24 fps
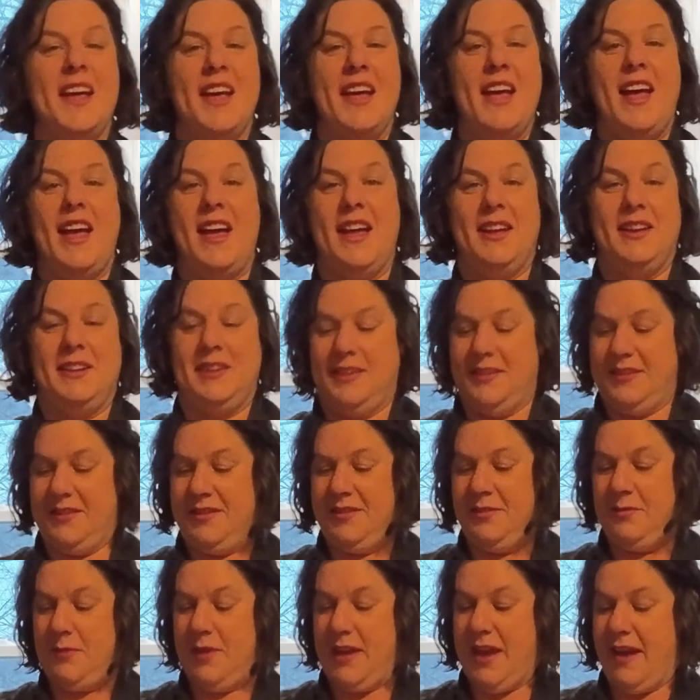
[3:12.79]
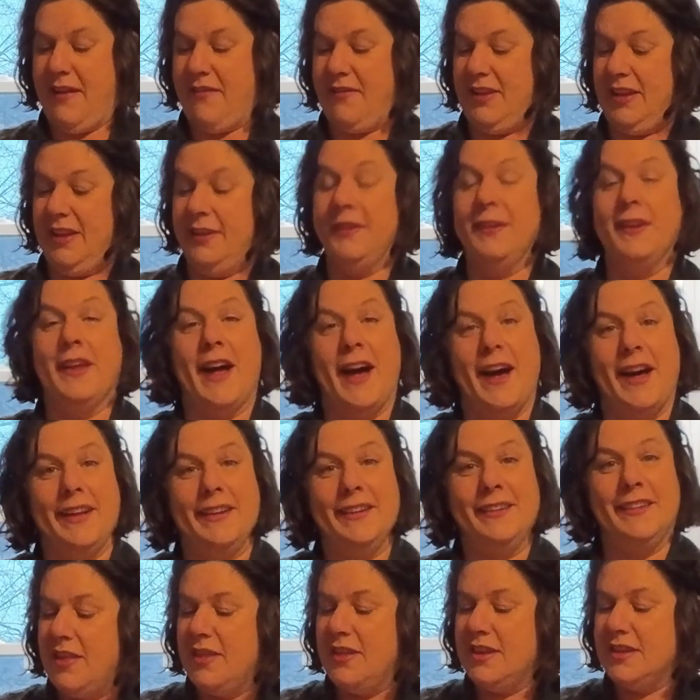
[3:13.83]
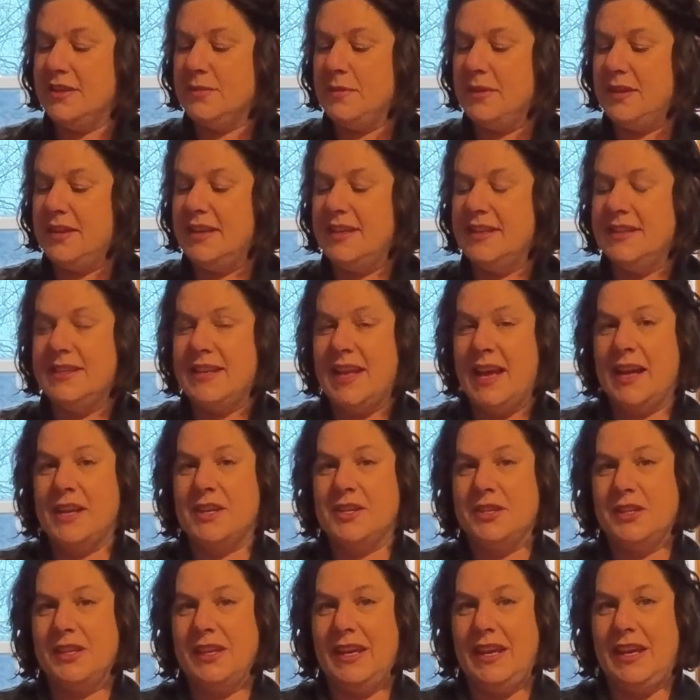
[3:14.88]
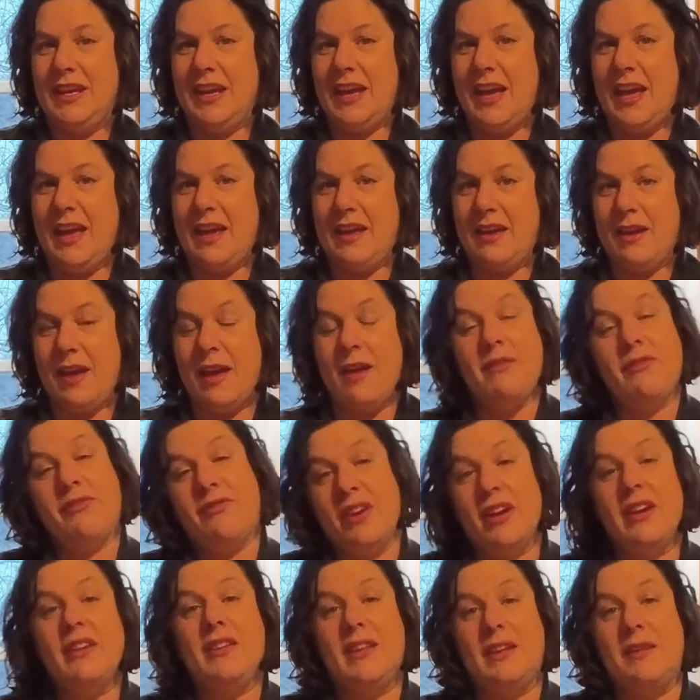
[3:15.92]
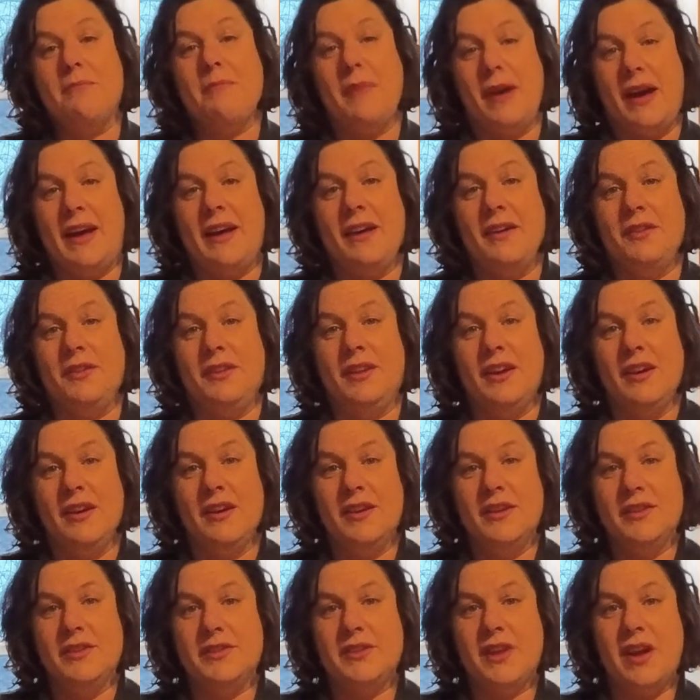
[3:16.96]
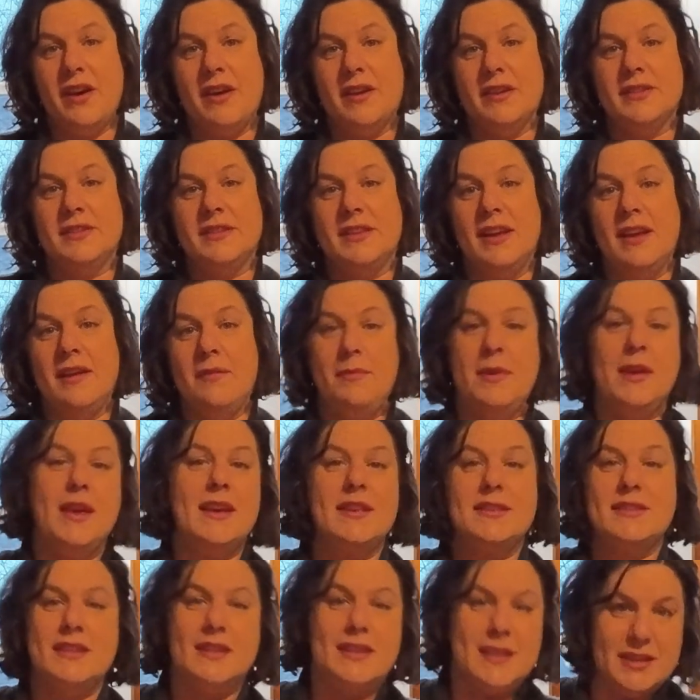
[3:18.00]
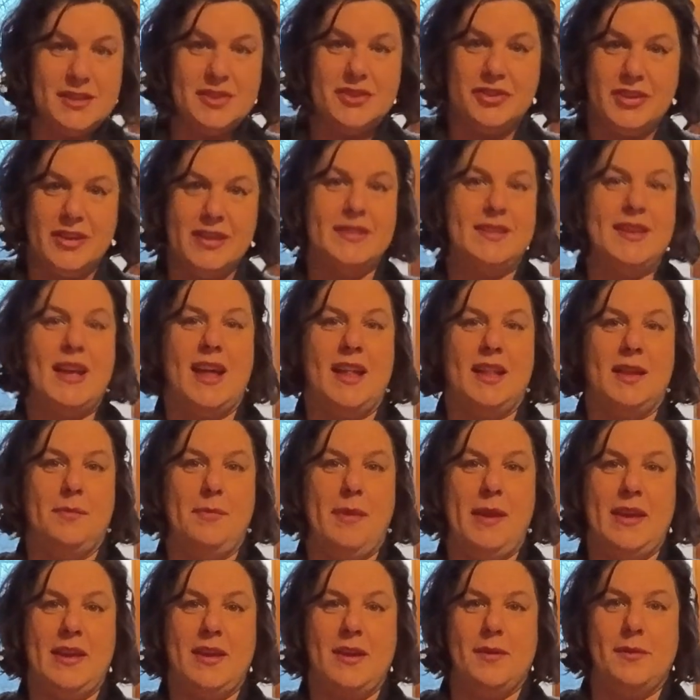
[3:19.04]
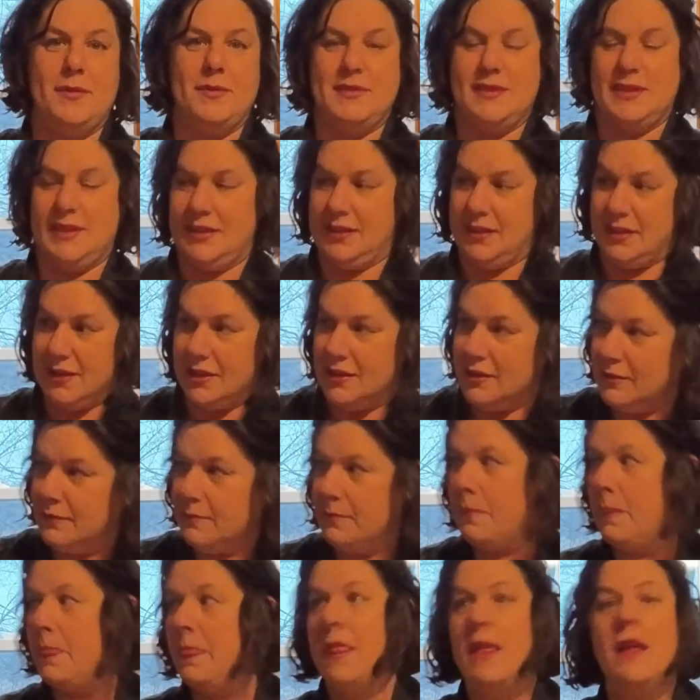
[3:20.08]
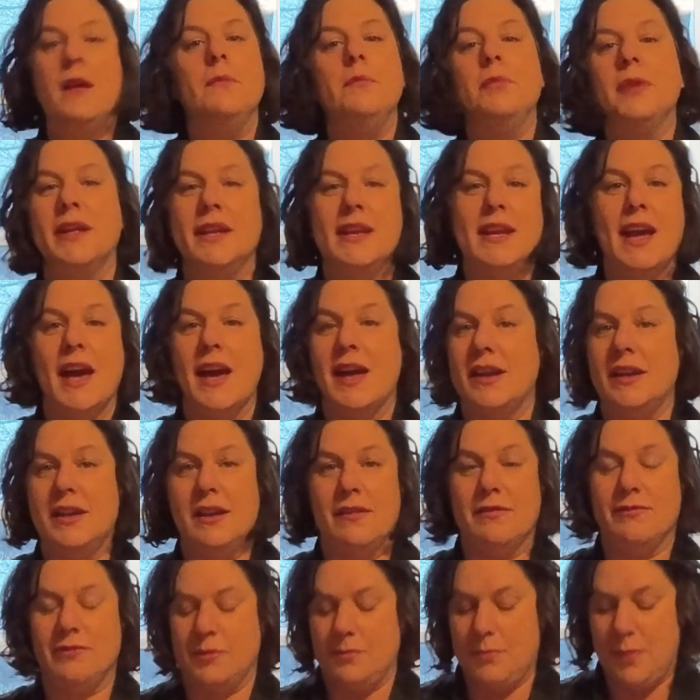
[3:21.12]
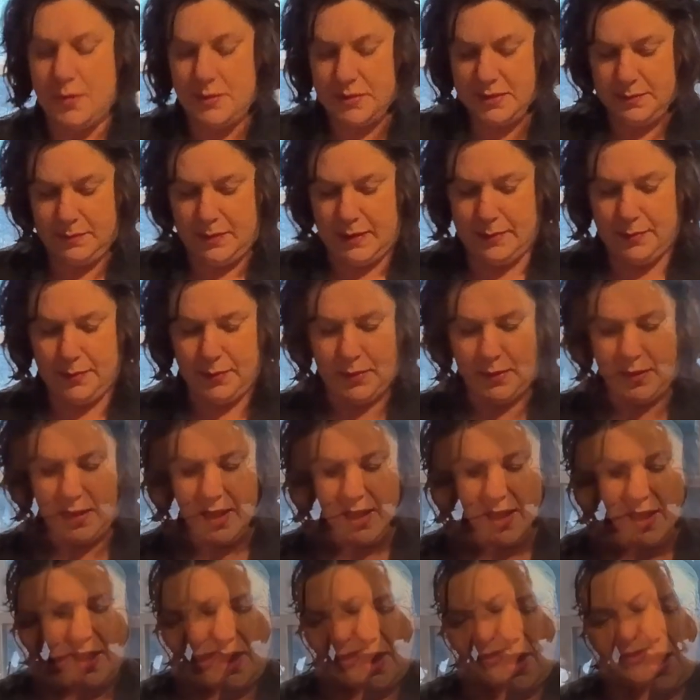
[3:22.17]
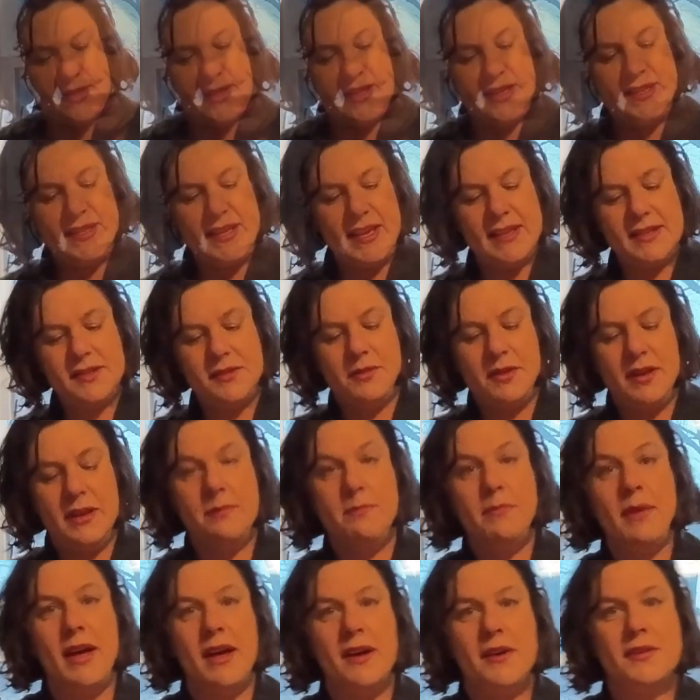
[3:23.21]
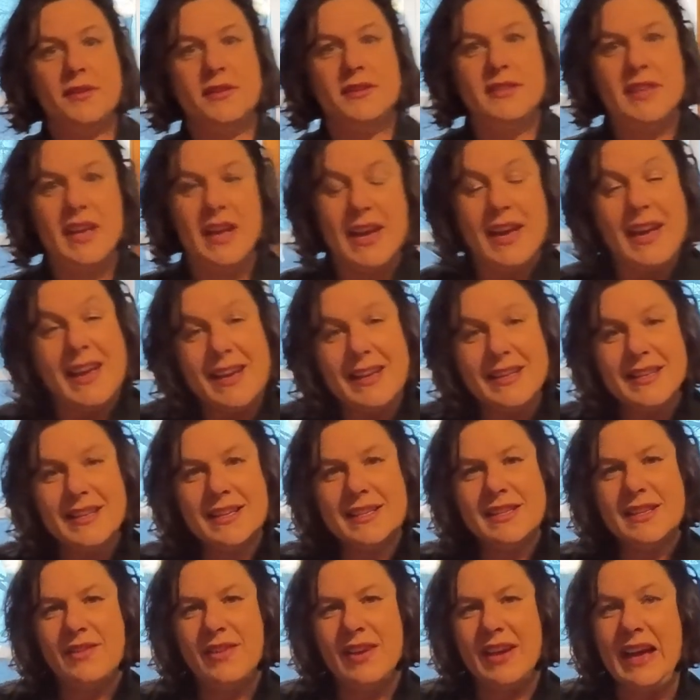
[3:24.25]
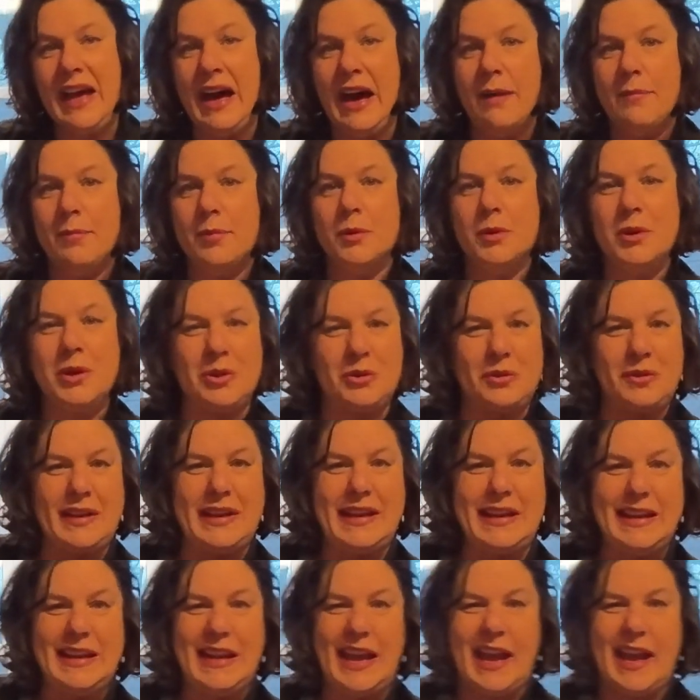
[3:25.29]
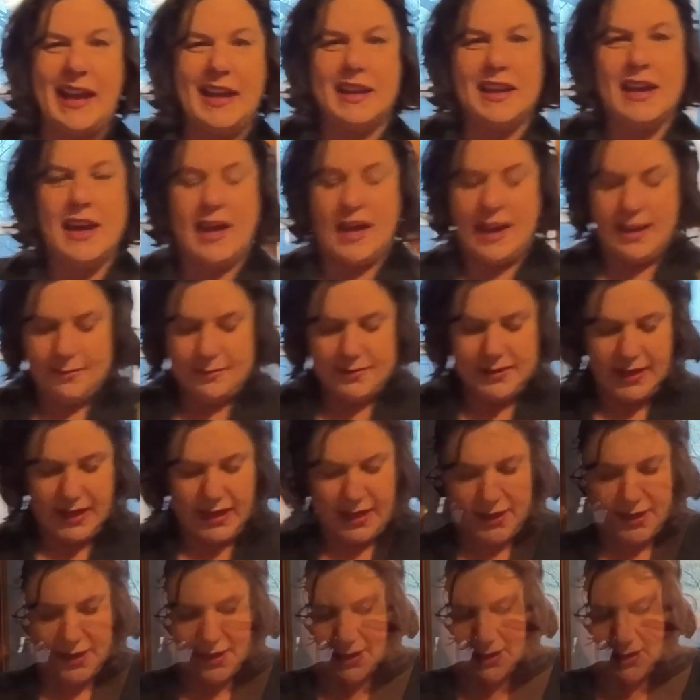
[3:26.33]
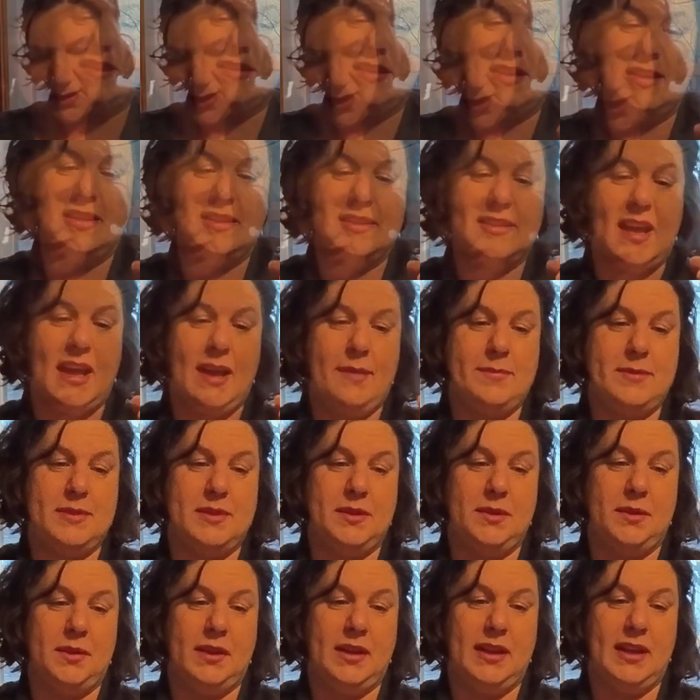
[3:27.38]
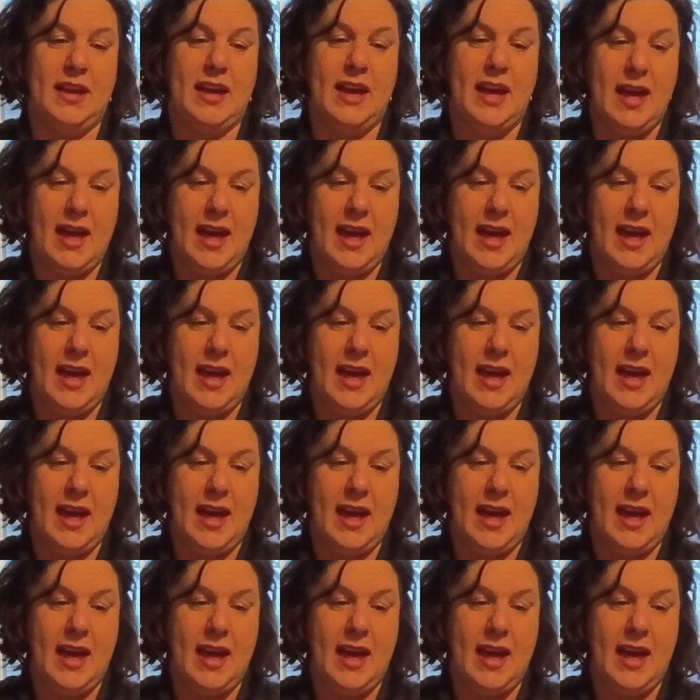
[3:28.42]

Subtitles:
And we have a lot. This one is actually a fairly mild sauce because it is just jalapenos and plenty hot enough for most people. So this has green bells. It does have a couple green Anaheims in it. It is absolutely